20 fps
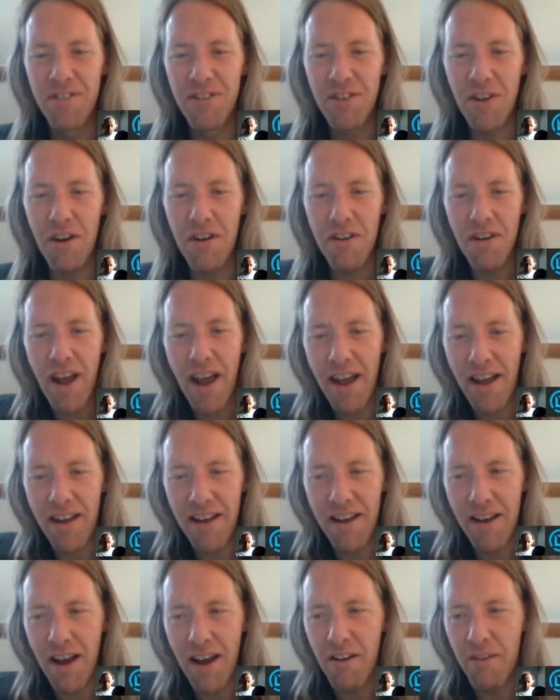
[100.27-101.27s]
So
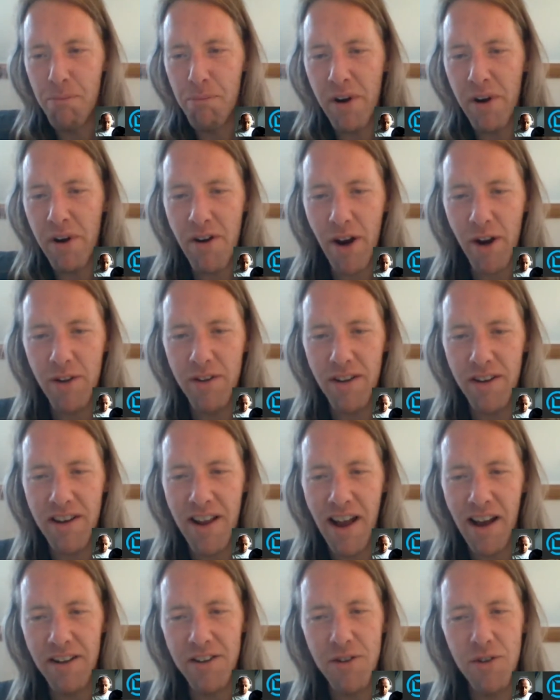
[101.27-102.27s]
a prerequisite
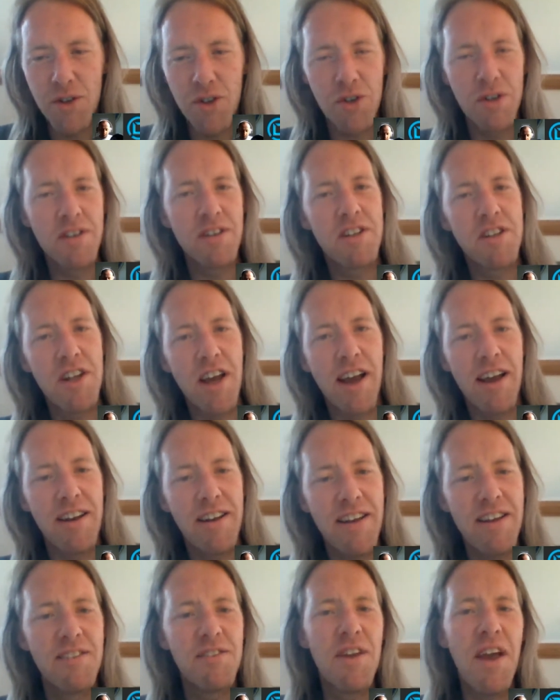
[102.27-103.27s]
now to join the chat
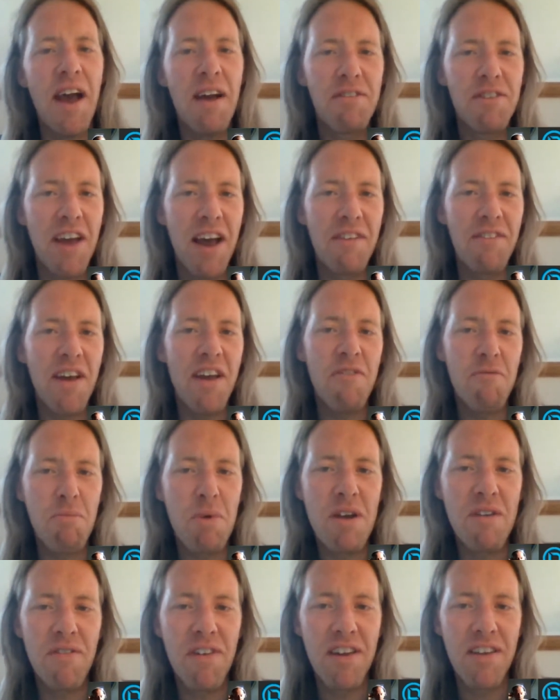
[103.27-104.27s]
is you have to have
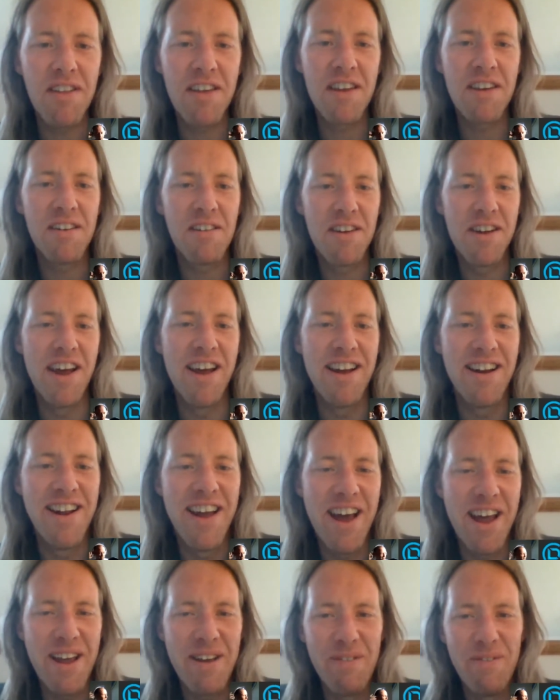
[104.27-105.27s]
FPV at the end of your
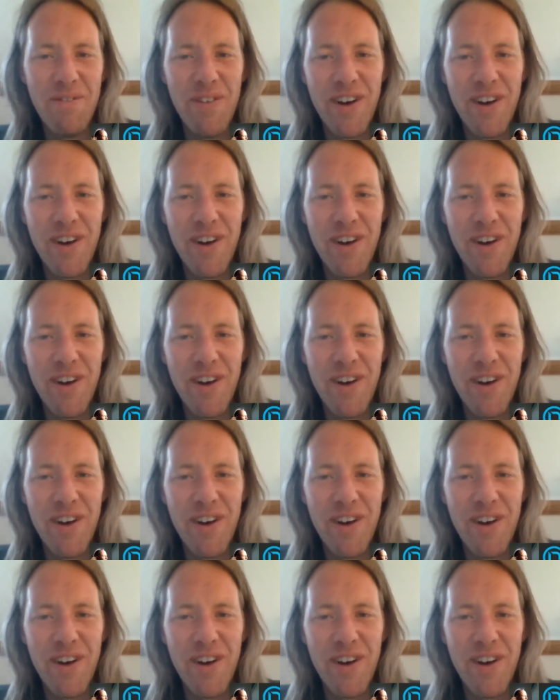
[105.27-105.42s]
name.